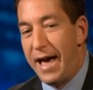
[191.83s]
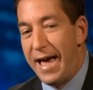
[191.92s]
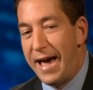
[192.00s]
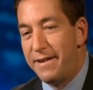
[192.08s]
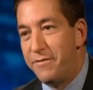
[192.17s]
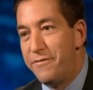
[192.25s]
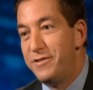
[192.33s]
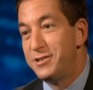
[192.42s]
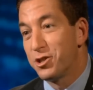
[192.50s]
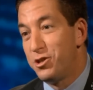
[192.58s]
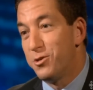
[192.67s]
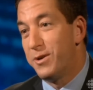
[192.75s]
I had
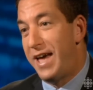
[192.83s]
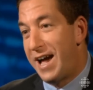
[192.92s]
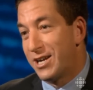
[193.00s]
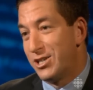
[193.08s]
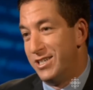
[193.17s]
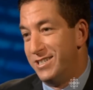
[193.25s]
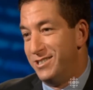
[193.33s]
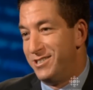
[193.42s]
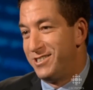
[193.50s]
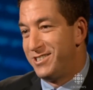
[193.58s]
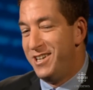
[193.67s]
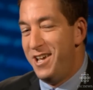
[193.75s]
physical
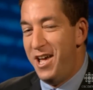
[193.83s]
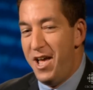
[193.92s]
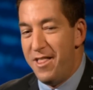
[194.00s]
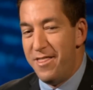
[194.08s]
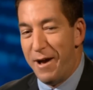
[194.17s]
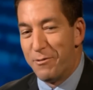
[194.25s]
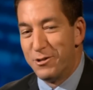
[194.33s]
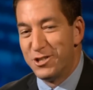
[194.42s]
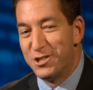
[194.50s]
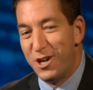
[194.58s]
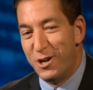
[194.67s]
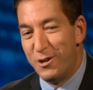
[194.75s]
reactions that were
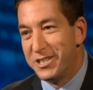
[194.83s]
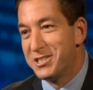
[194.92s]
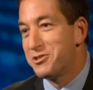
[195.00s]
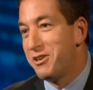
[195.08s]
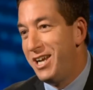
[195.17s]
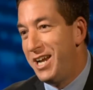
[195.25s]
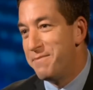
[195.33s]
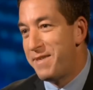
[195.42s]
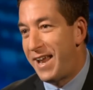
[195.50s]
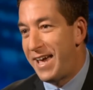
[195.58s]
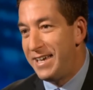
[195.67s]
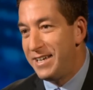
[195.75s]
so extreme
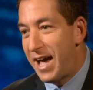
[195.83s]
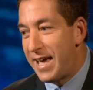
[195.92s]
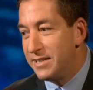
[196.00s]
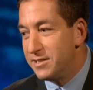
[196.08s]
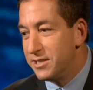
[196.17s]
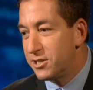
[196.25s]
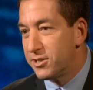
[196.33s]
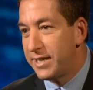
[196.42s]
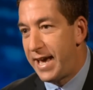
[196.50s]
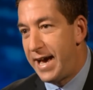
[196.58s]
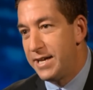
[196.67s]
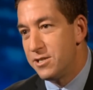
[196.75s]
that I
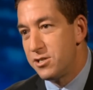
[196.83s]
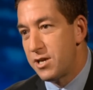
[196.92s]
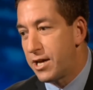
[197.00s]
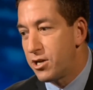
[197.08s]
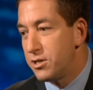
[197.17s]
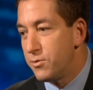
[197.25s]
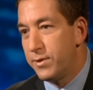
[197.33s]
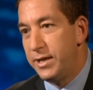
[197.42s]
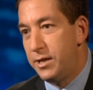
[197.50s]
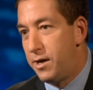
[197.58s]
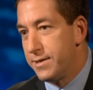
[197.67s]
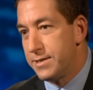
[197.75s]
literally had to, I couldn't
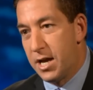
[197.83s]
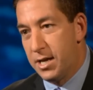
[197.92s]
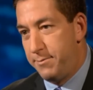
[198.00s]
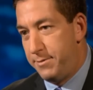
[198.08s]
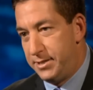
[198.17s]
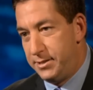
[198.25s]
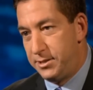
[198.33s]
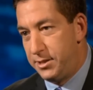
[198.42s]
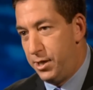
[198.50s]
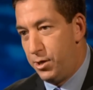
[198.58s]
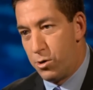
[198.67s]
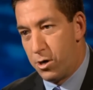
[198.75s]
read all the documents
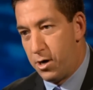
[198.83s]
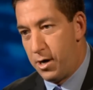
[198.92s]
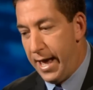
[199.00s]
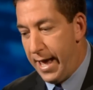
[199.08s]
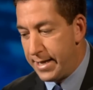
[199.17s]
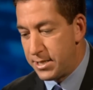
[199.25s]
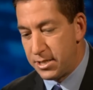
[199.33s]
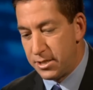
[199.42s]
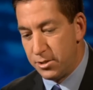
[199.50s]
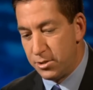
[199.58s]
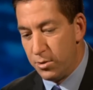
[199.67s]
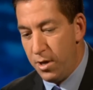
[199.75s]
in order.
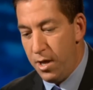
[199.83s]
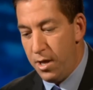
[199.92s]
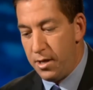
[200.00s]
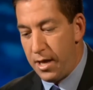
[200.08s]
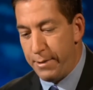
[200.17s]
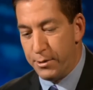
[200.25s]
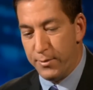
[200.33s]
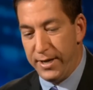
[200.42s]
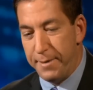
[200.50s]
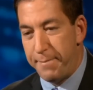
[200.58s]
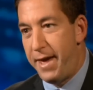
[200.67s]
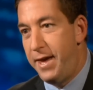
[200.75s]
I would
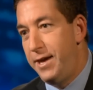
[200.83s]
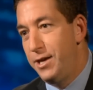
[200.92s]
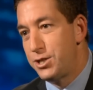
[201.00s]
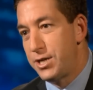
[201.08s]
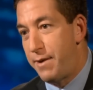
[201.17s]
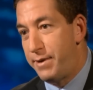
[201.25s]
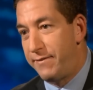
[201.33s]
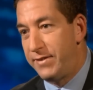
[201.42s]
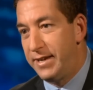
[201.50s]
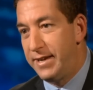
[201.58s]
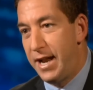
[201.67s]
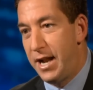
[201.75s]
read a page, and I would have
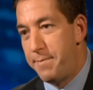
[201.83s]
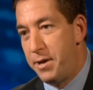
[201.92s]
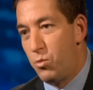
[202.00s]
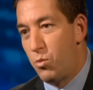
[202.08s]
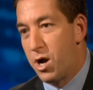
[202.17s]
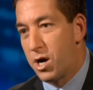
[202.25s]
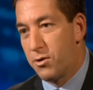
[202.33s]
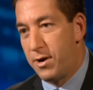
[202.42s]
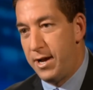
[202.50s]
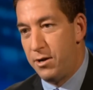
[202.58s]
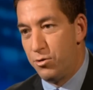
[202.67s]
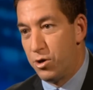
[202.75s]
to get up and walk
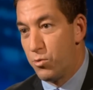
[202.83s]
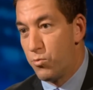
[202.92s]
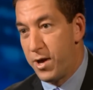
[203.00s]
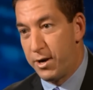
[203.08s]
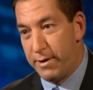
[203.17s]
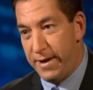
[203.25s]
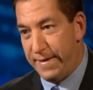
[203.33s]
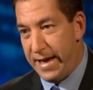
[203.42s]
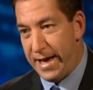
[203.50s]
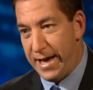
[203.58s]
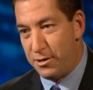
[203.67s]
around or run around the